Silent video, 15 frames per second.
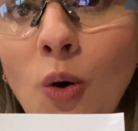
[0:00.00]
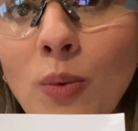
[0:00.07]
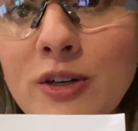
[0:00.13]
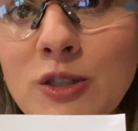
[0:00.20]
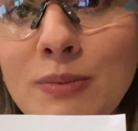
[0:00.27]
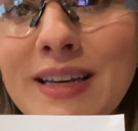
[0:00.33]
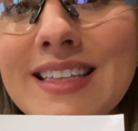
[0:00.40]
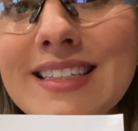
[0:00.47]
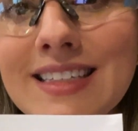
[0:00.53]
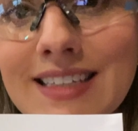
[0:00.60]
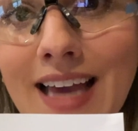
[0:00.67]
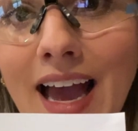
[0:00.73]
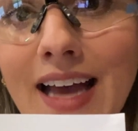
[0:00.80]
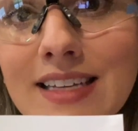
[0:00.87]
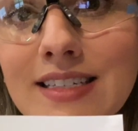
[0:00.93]
which means
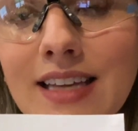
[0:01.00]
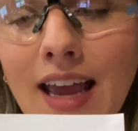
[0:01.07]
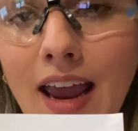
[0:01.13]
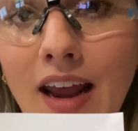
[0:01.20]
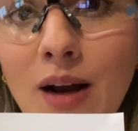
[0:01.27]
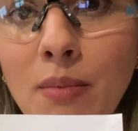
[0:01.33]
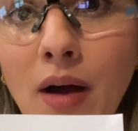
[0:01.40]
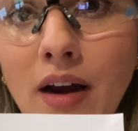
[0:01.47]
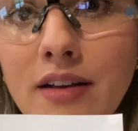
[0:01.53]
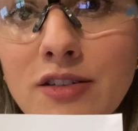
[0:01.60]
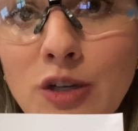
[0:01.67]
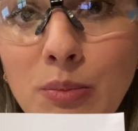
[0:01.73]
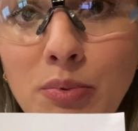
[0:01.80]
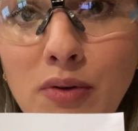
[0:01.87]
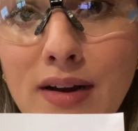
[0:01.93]
yes, antibodies
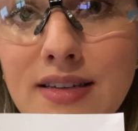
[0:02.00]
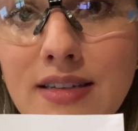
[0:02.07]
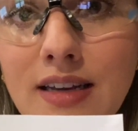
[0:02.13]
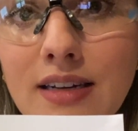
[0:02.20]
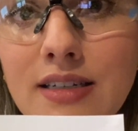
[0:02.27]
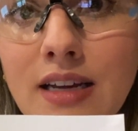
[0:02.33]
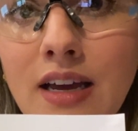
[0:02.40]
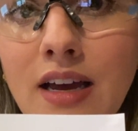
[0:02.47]
are present.